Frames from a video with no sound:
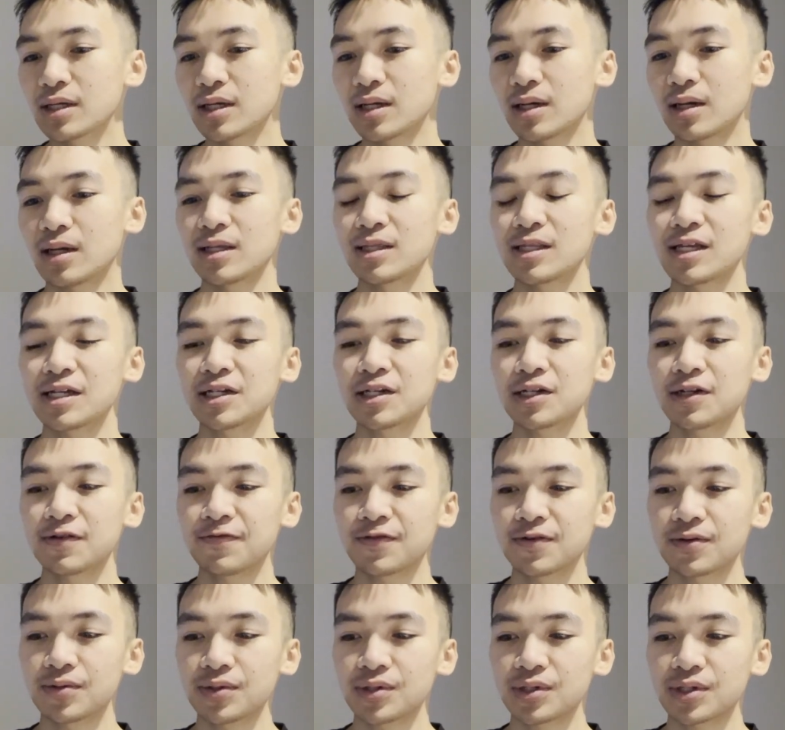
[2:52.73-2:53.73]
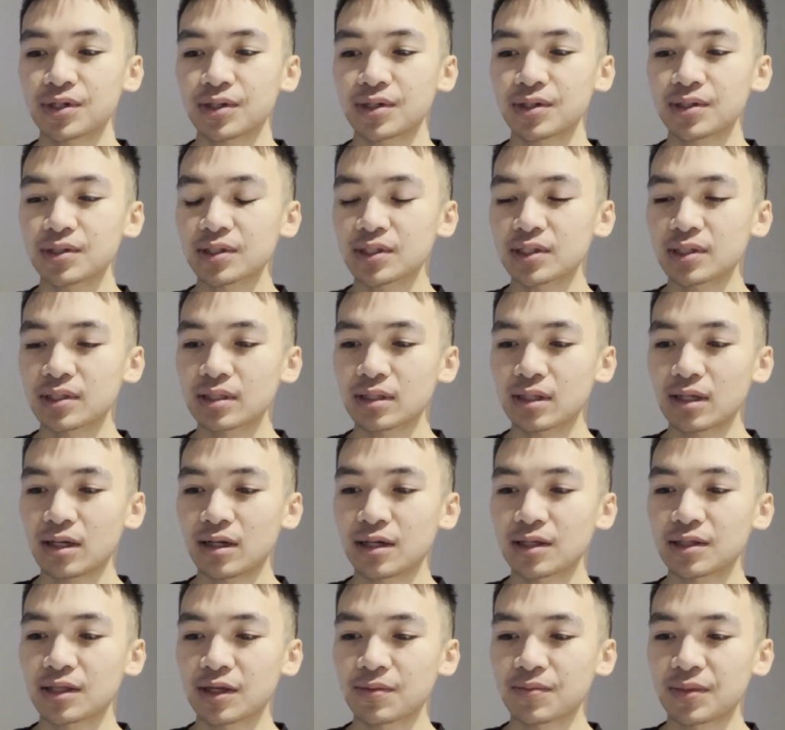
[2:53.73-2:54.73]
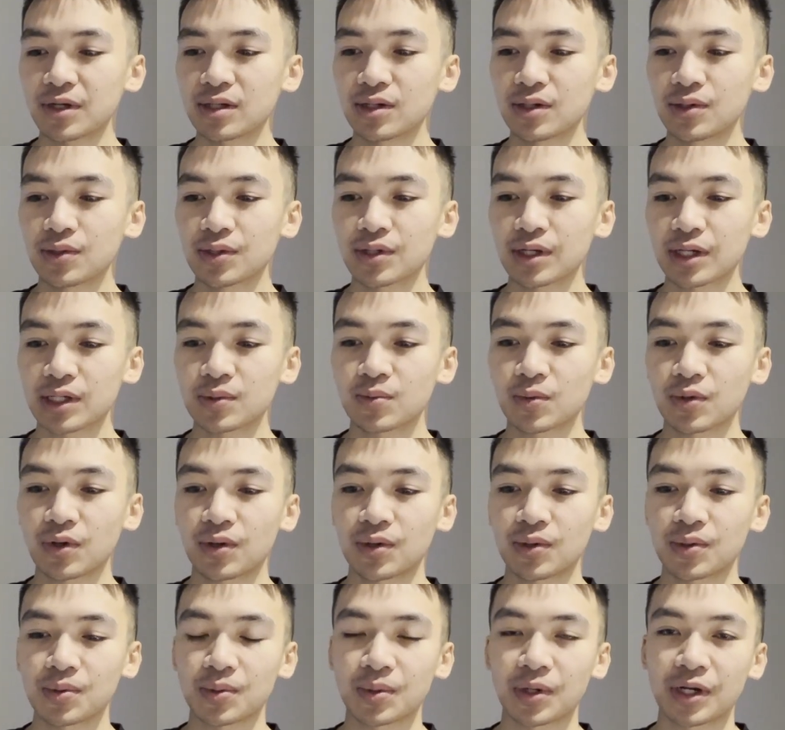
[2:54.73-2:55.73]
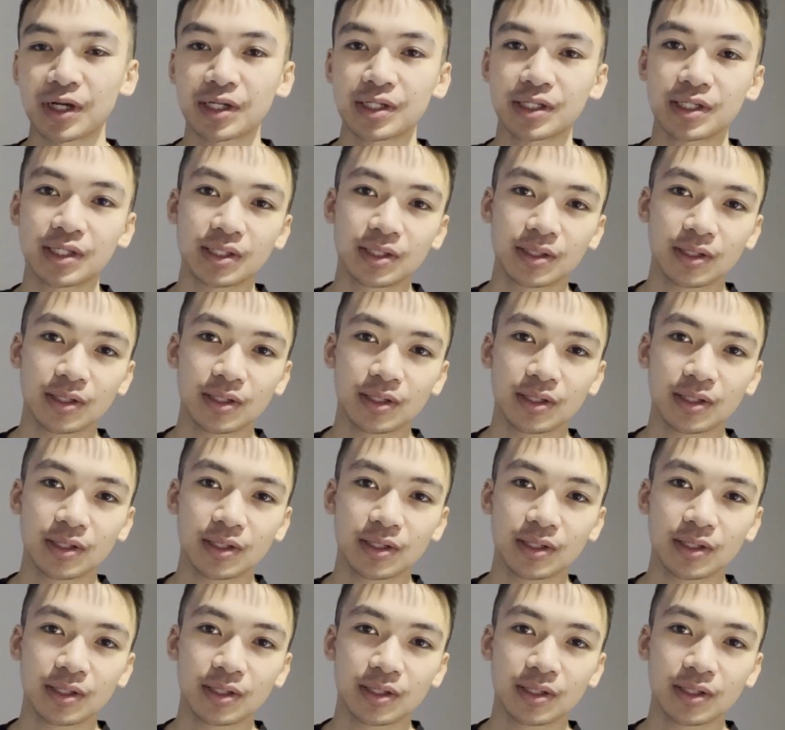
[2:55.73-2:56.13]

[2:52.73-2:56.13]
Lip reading: I landed a few shots. I think my low kicks were all right,